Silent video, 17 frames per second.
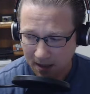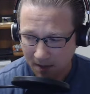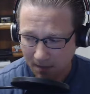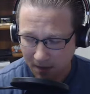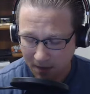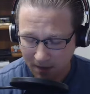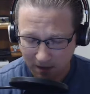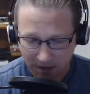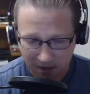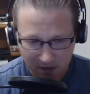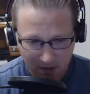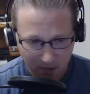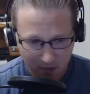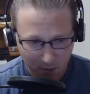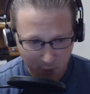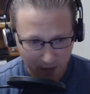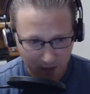But there's
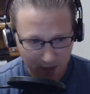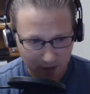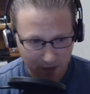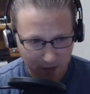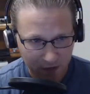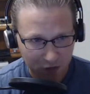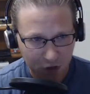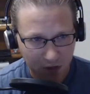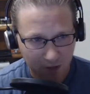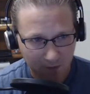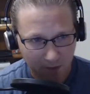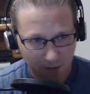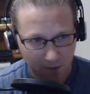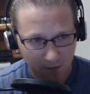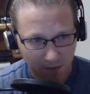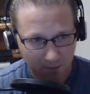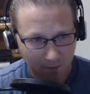some really
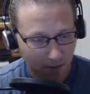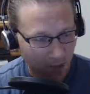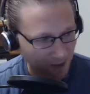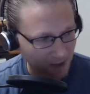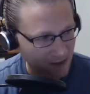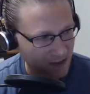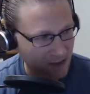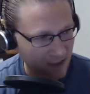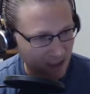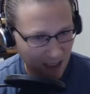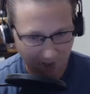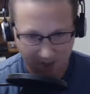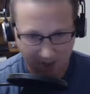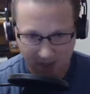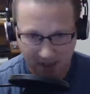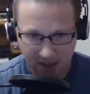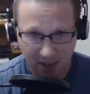legitimate policy
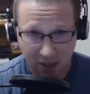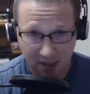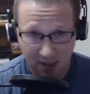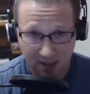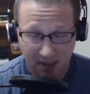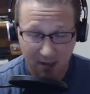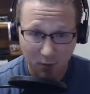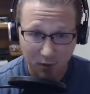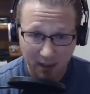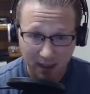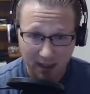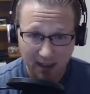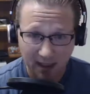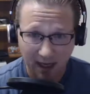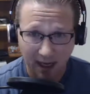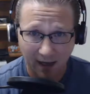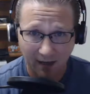conversations that we can
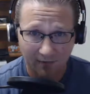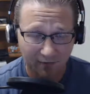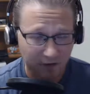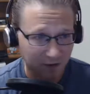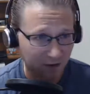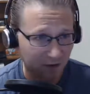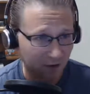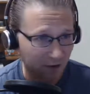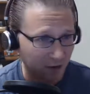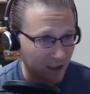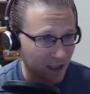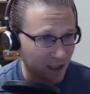have here.